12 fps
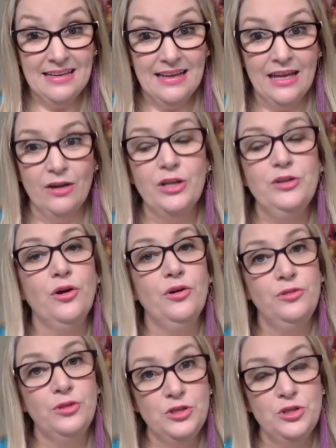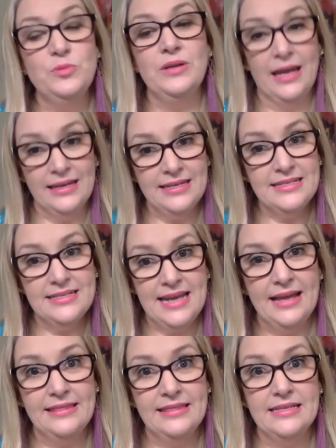And I know that you will
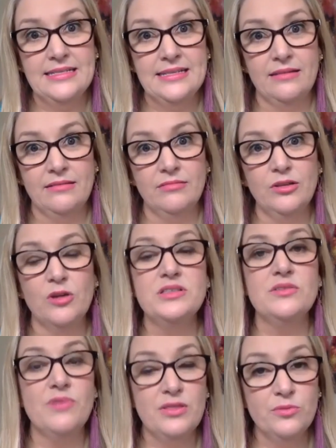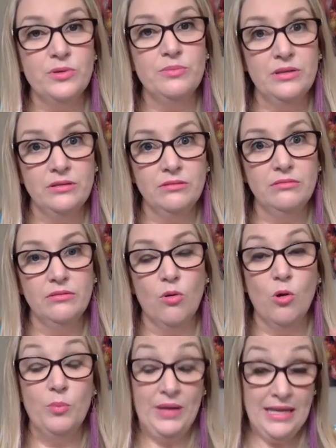understand this, and lots of other women or
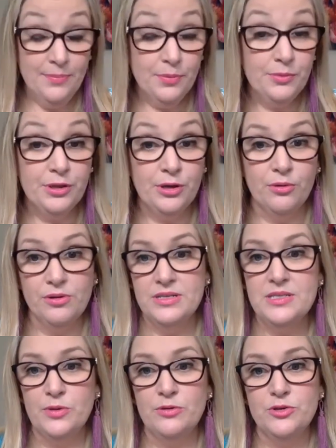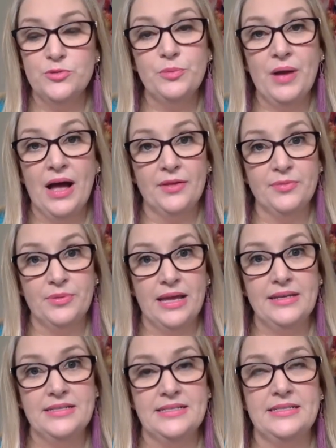people that are on a spiritual path will
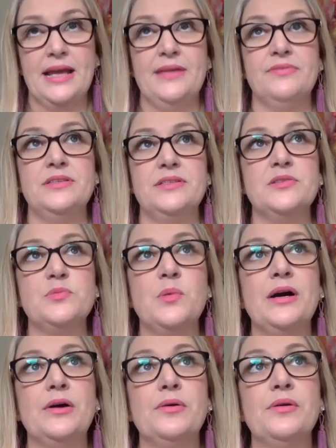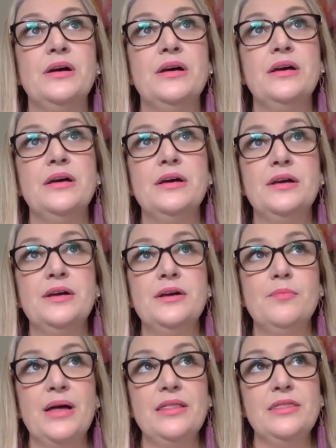understand this as well.
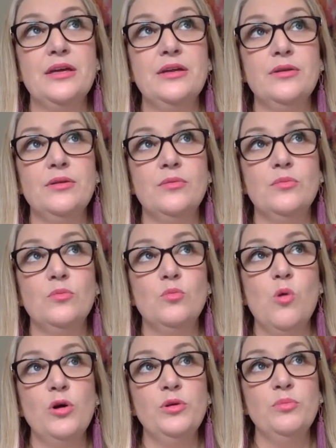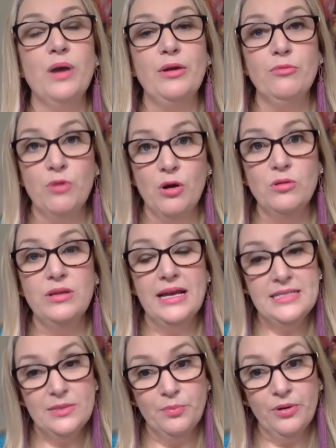But that what my role as
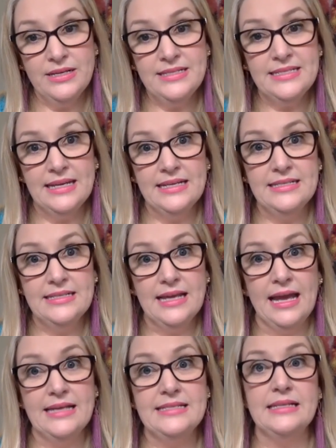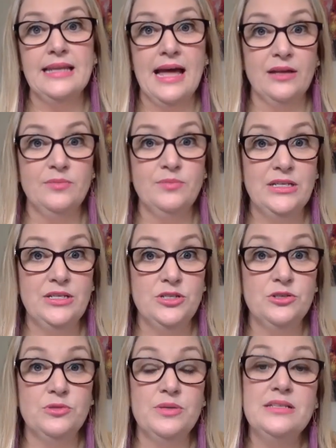a priestess has allowed me to
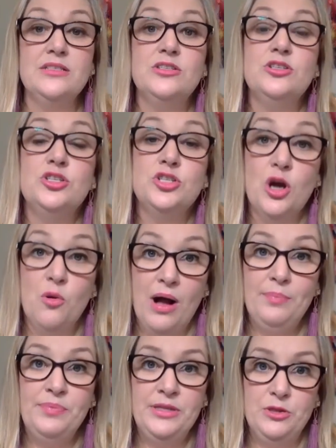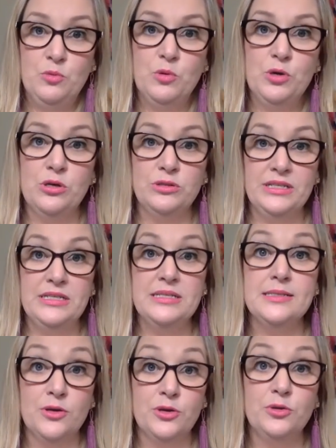do is to show up in the world in a
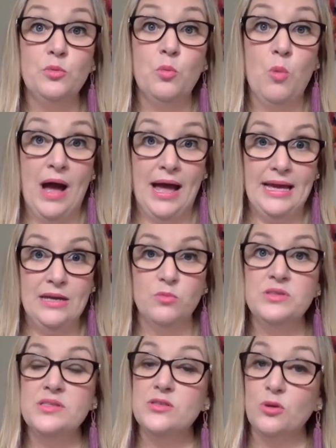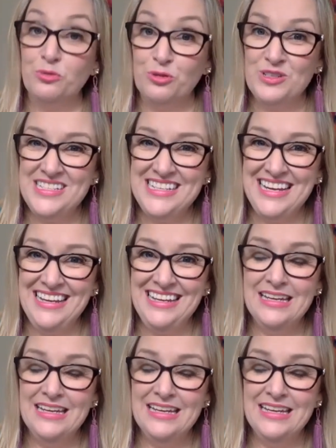certain way, with sovereignty